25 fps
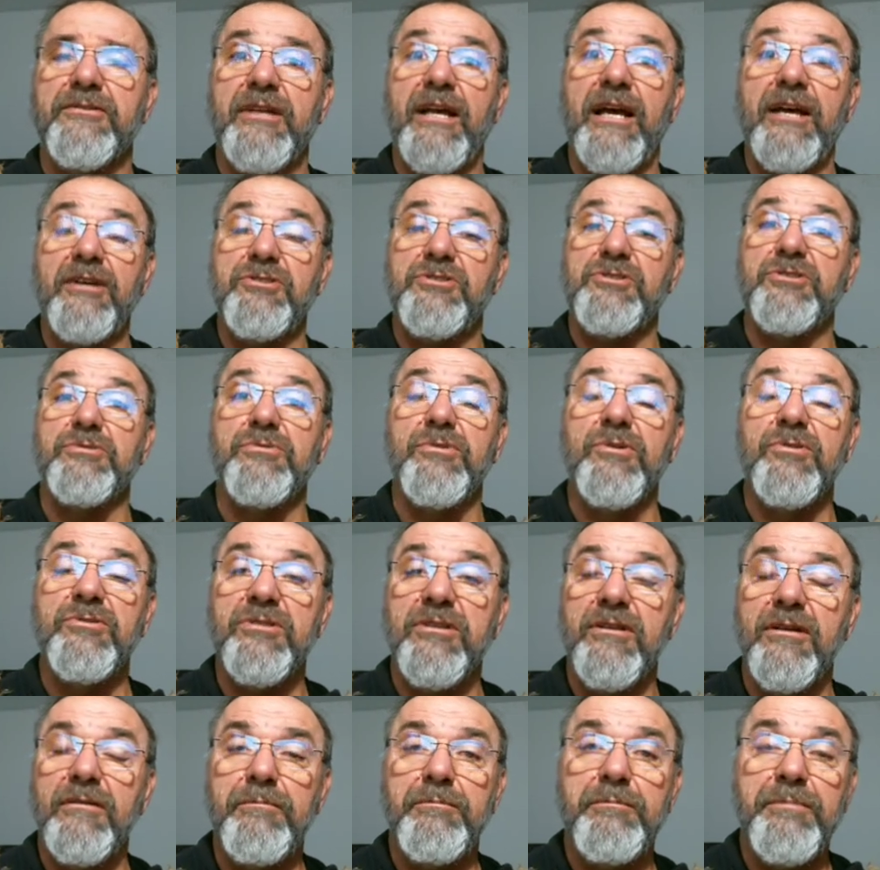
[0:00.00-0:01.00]
has
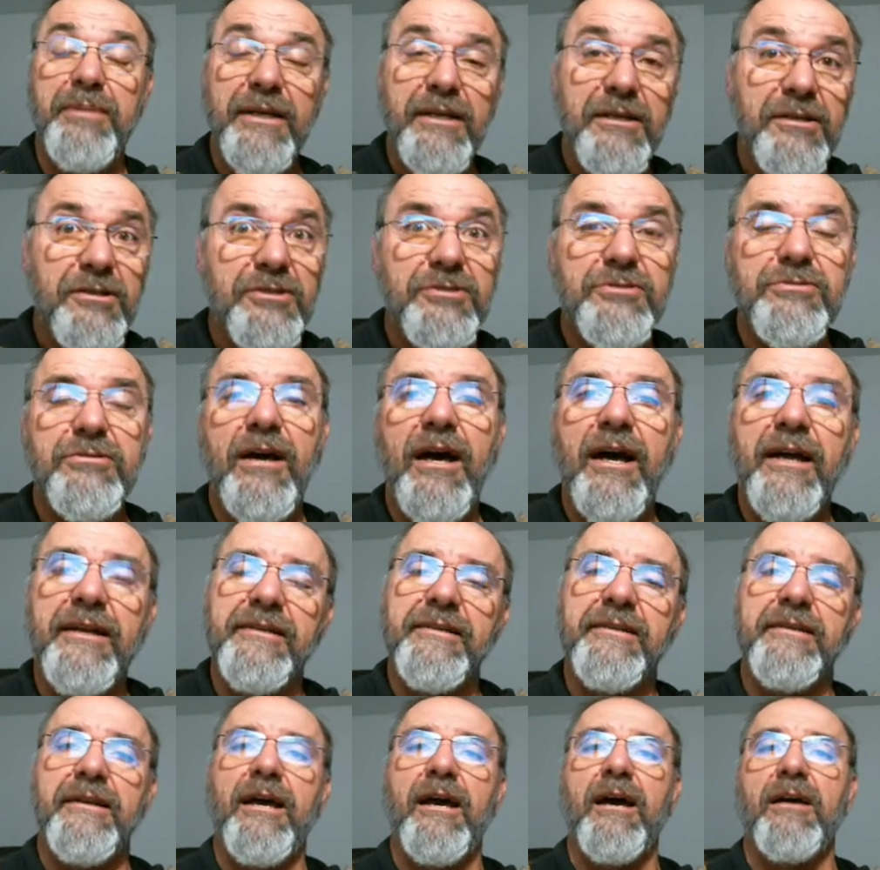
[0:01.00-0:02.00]
Jerusalem been
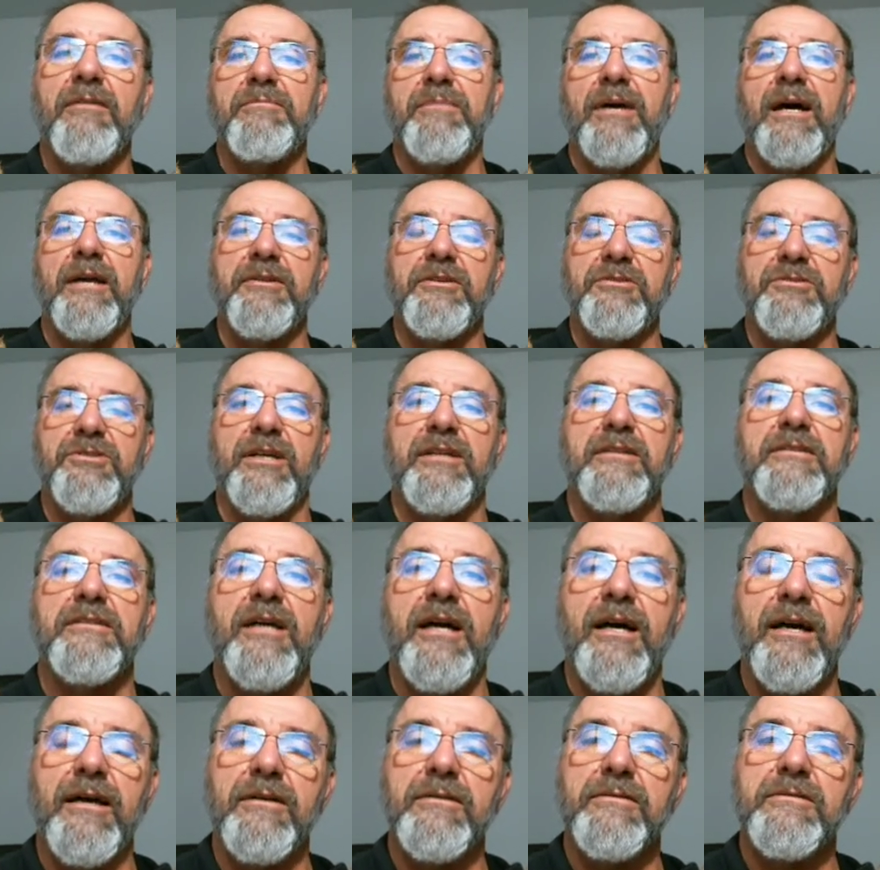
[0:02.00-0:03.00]
trodden down by the
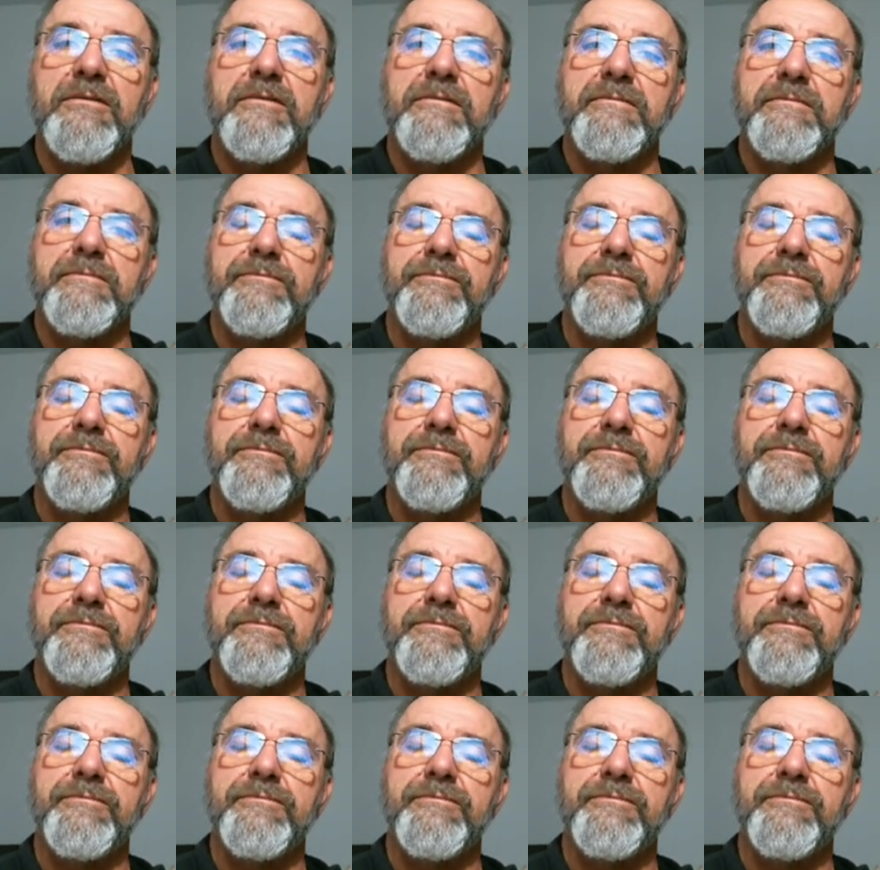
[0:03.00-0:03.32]
Gentiles?